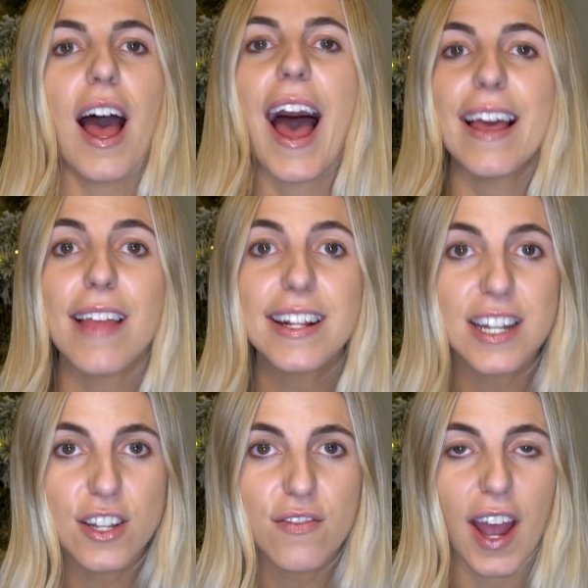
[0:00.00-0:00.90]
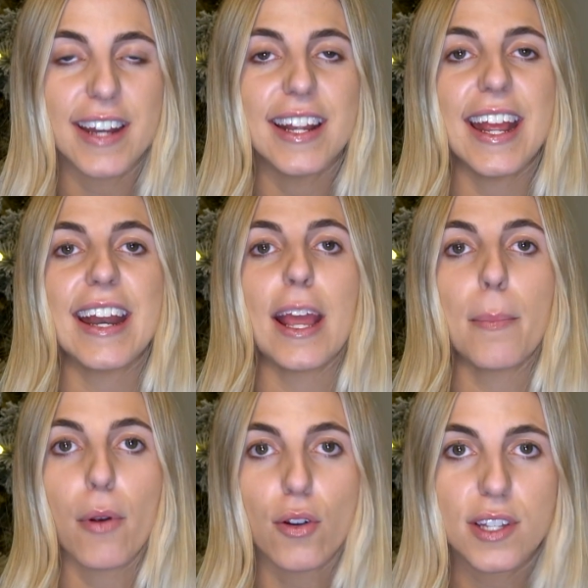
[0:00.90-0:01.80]
I like to divide it in a
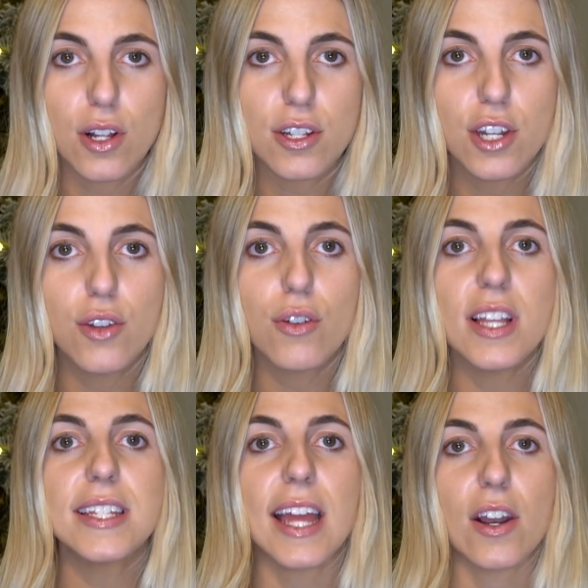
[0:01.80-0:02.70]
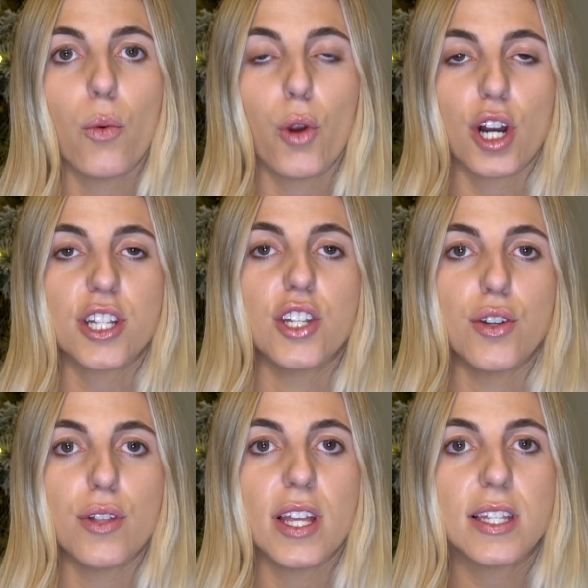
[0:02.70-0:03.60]
personal to-do list and a work
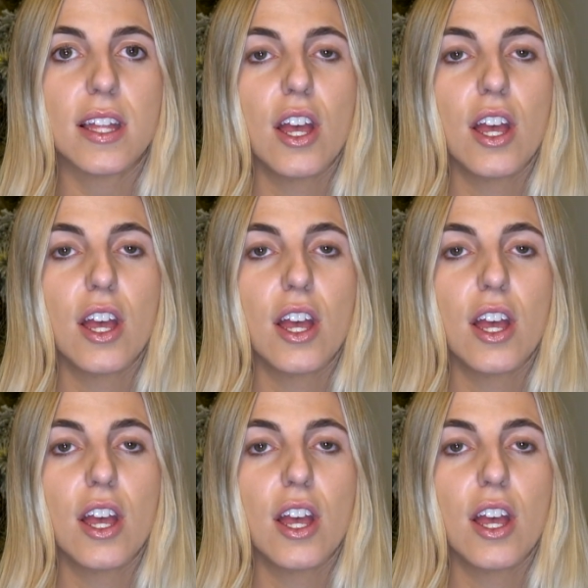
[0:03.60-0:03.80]
to-do list.